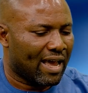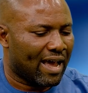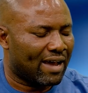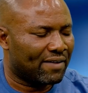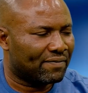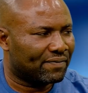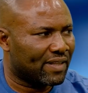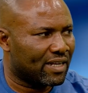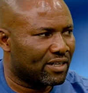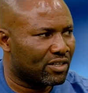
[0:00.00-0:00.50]

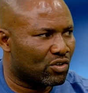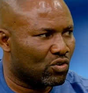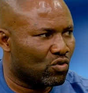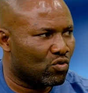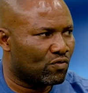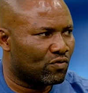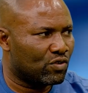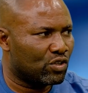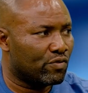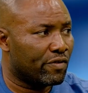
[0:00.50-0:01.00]
After the
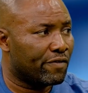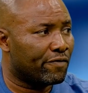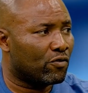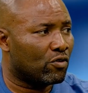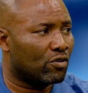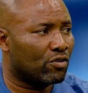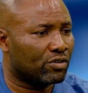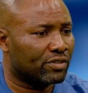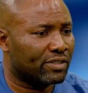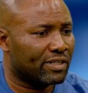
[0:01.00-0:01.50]
COVID, we
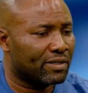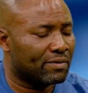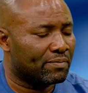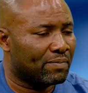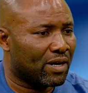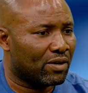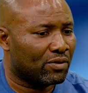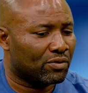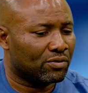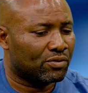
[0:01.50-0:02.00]
forgot
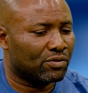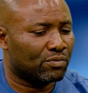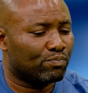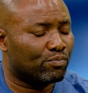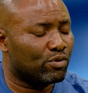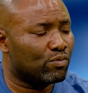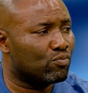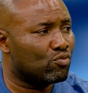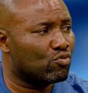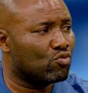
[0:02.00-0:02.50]
about
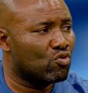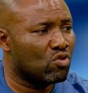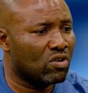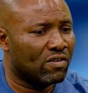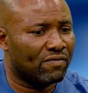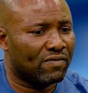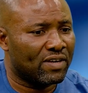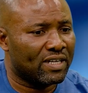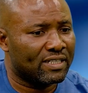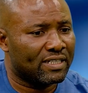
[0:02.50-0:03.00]
people who
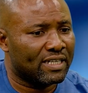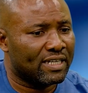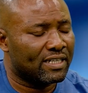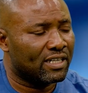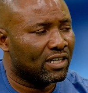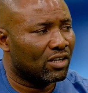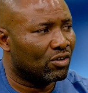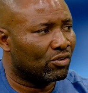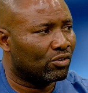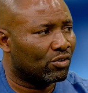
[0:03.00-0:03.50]
invented
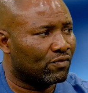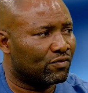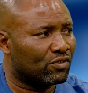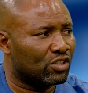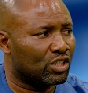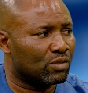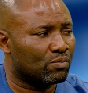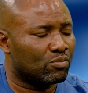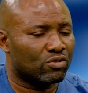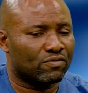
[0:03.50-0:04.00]
a lot of
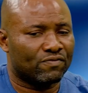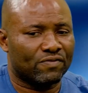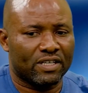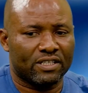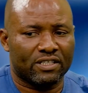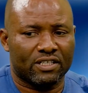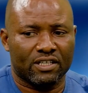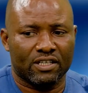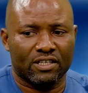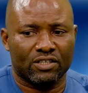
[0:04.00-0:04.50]
things, both
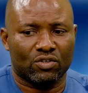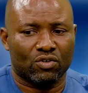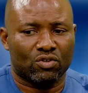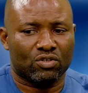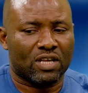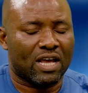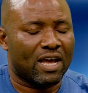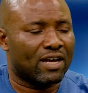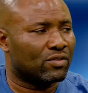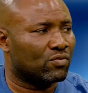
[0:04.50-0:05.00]

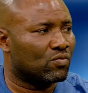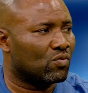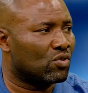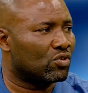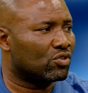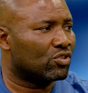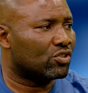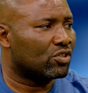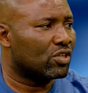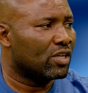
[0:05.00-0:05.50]
ventilators, hand
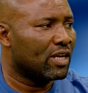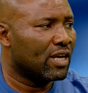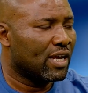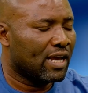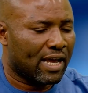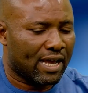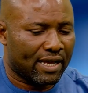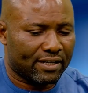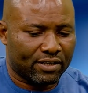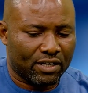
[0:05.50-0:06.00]
wash,
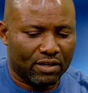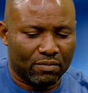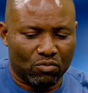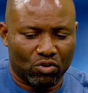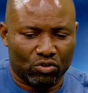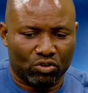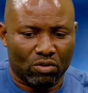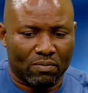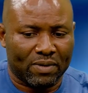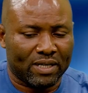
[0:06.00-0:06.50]
and
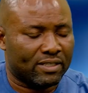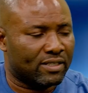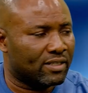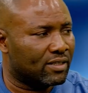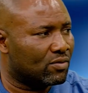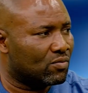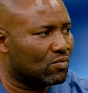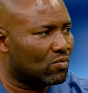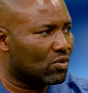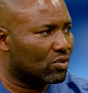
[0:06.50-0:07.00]

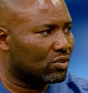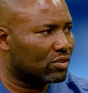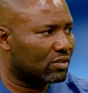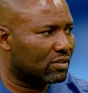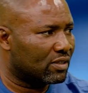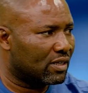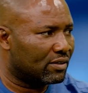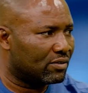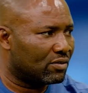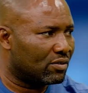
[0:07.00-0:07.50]
automatic wash,
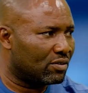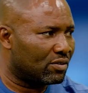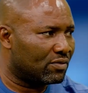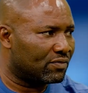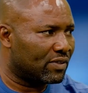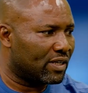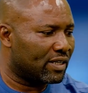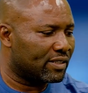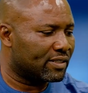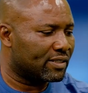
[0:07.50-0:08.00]
and all
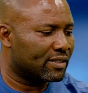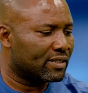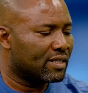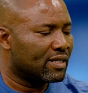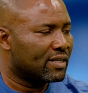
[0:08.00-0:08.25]
of that.